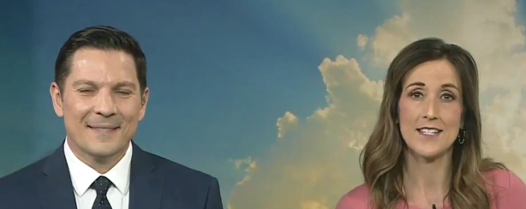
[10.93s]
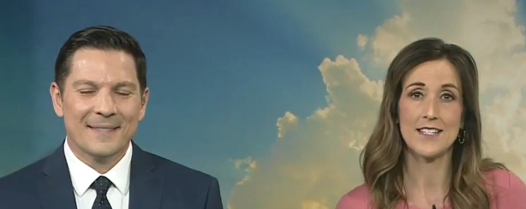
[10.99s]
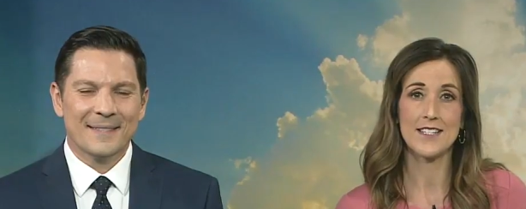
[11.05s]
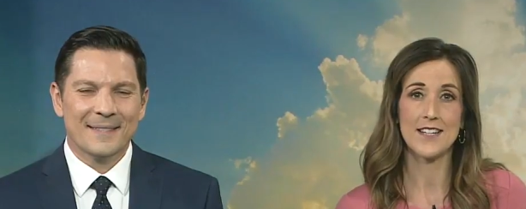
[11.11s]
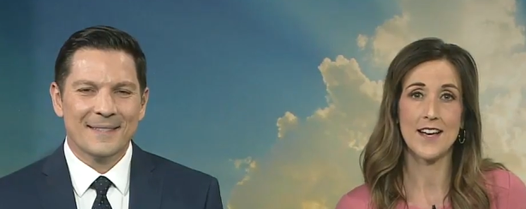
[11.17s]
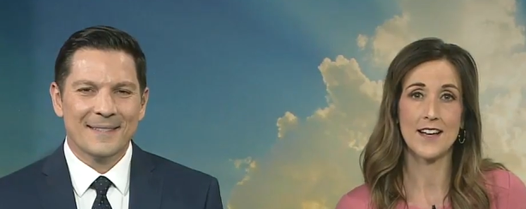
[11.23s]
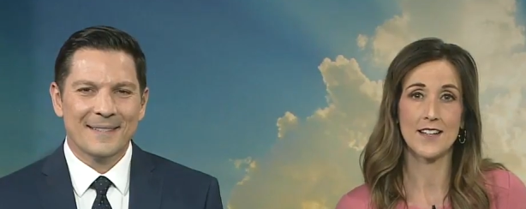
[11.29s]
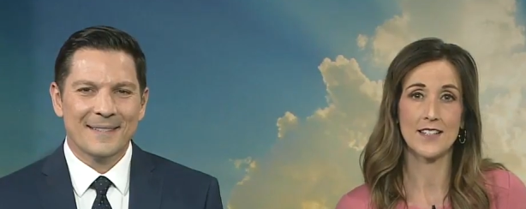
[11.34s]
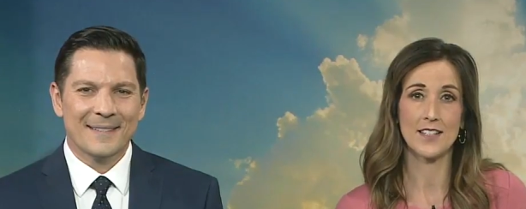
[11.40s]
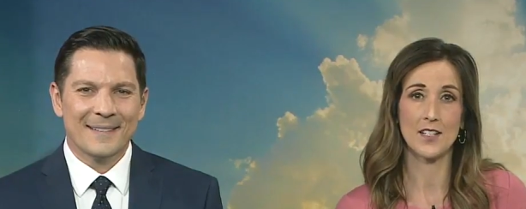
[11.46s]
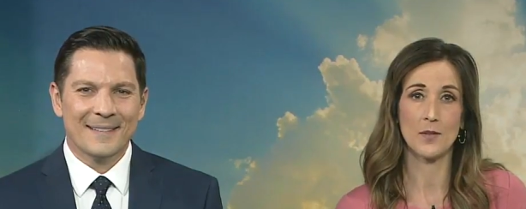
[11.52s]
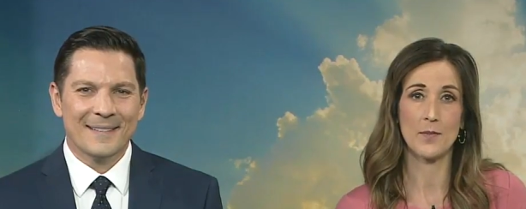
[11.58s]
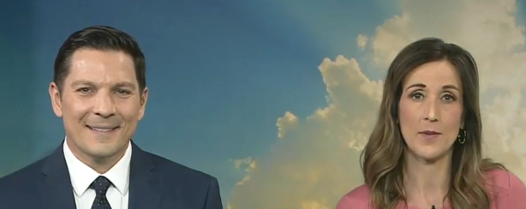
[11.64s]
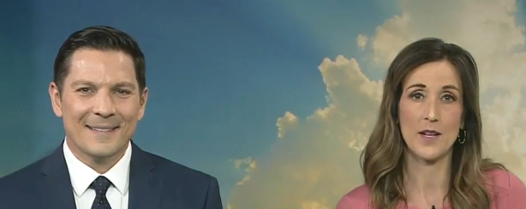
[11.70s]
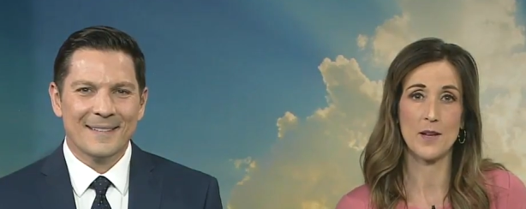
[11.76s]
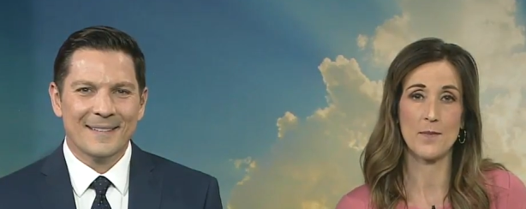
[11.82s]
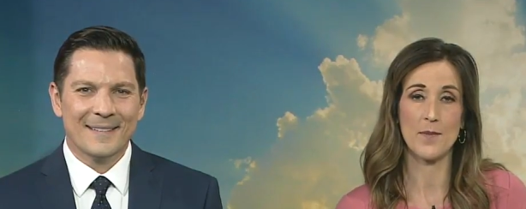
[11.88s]
Speaker 1: to talk a
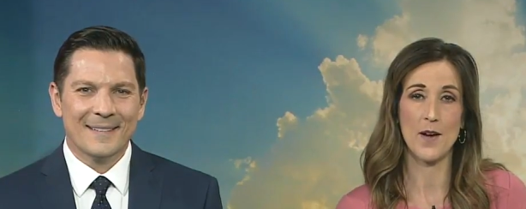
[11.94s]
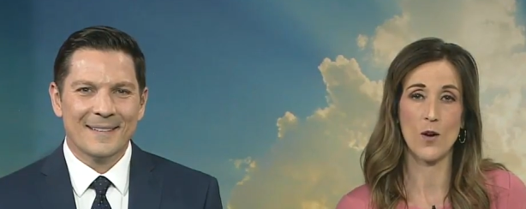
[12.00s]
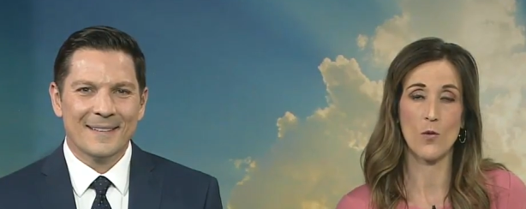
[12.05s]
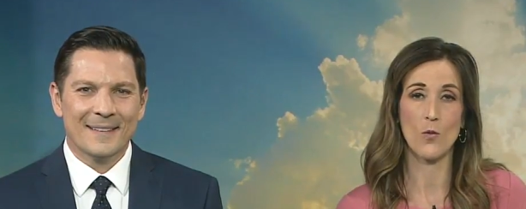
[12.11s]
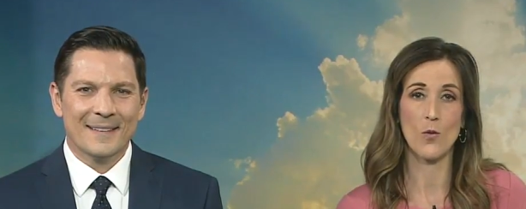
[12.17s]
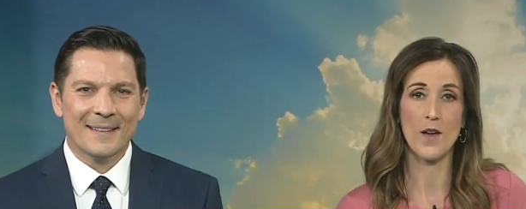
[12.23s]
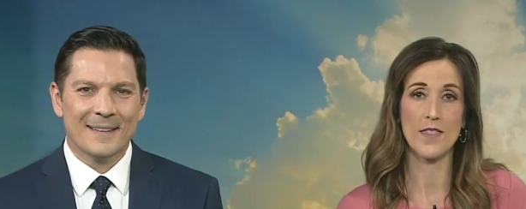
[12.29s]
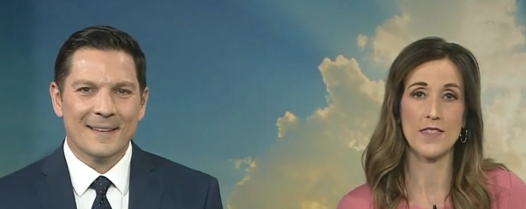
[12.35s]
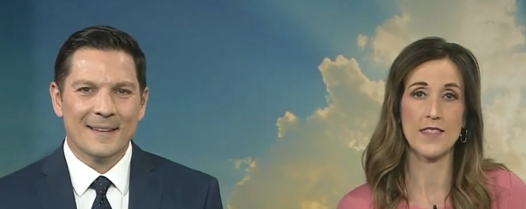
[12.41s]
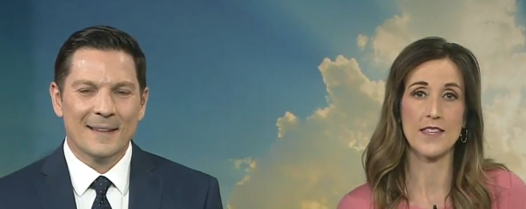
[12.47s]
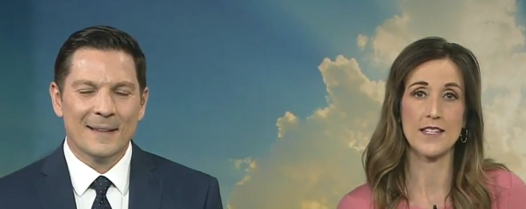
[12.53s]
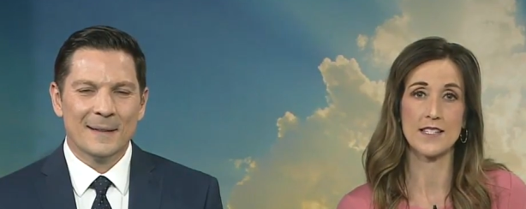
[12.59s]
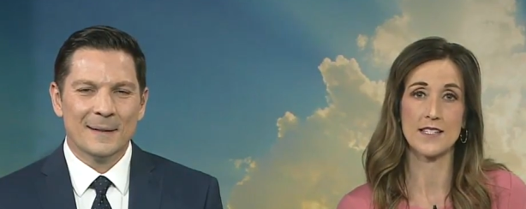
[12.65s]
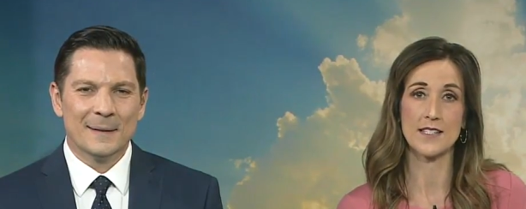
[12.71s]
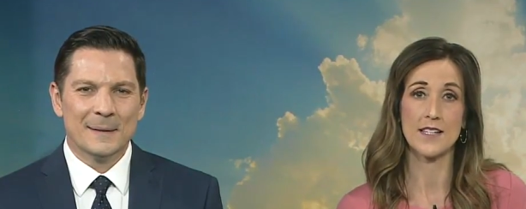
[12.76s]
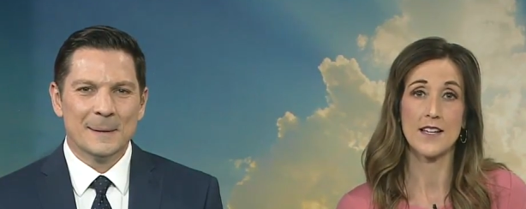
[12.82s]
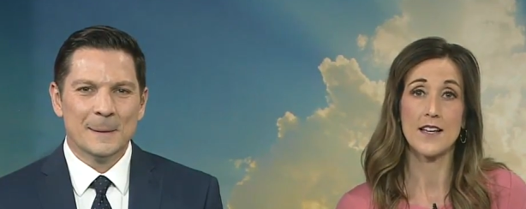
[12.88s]
little bit about what
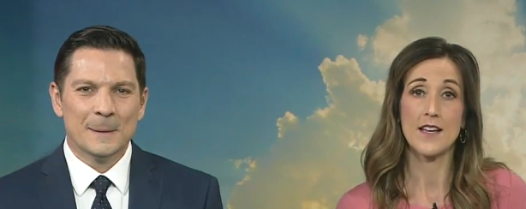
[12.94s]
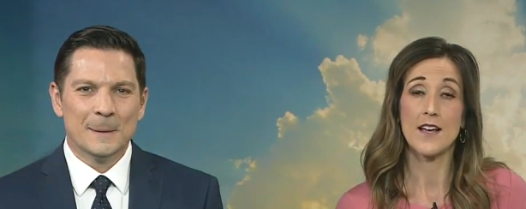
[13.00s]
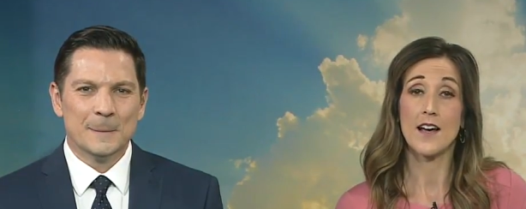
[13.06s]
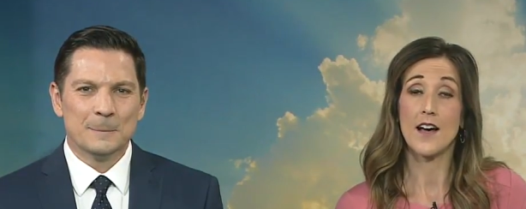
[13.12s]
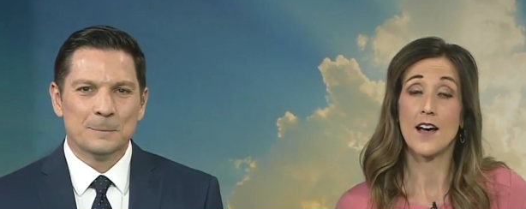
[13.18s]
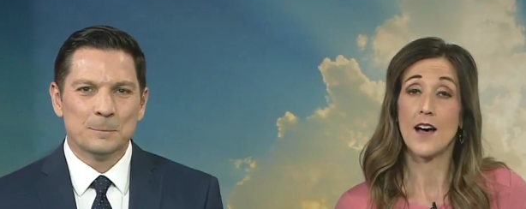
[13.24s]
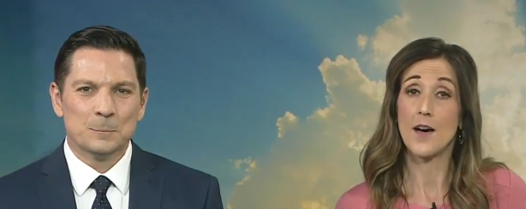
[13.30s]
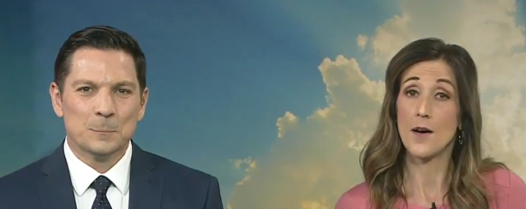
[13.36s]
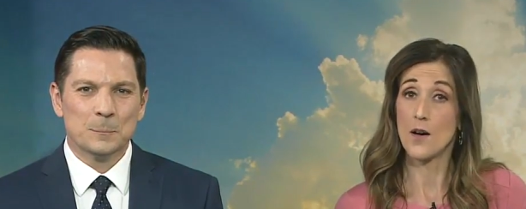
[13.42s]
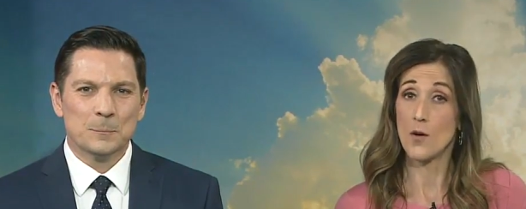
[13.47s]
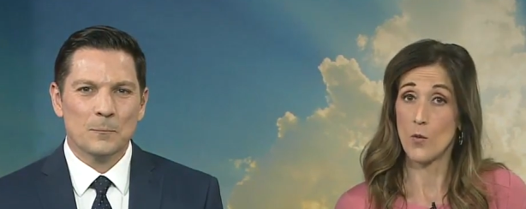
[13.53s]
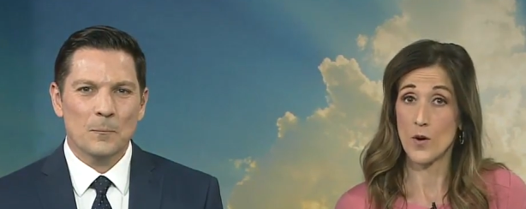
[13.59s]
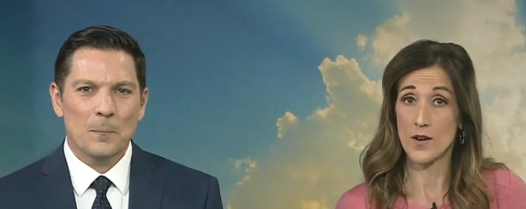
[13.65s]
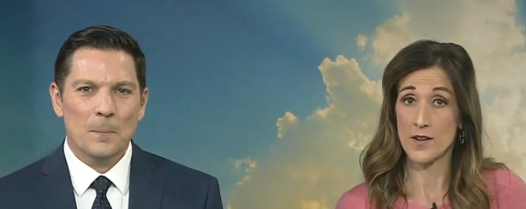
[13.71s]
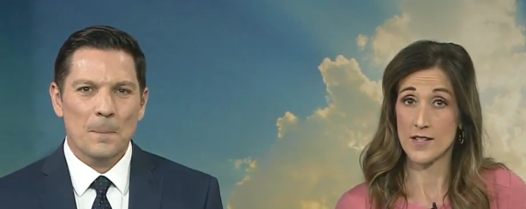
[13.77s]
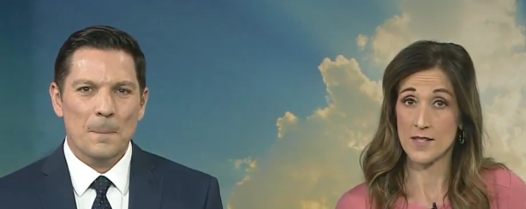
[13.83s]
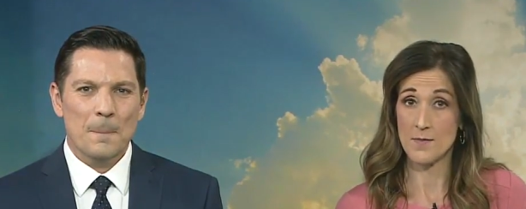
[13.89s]
this uh,
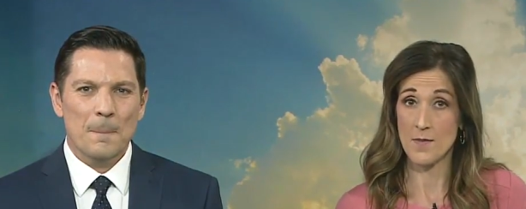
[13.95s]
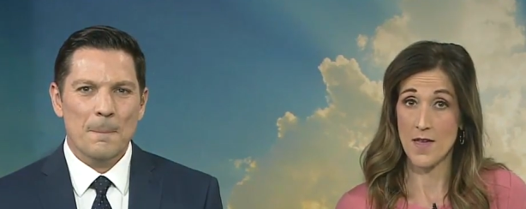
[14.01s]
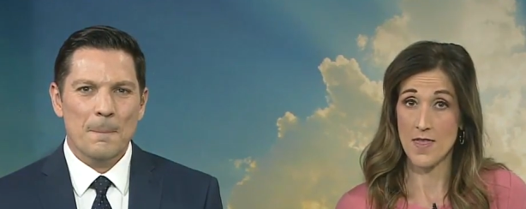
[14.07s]
Awareness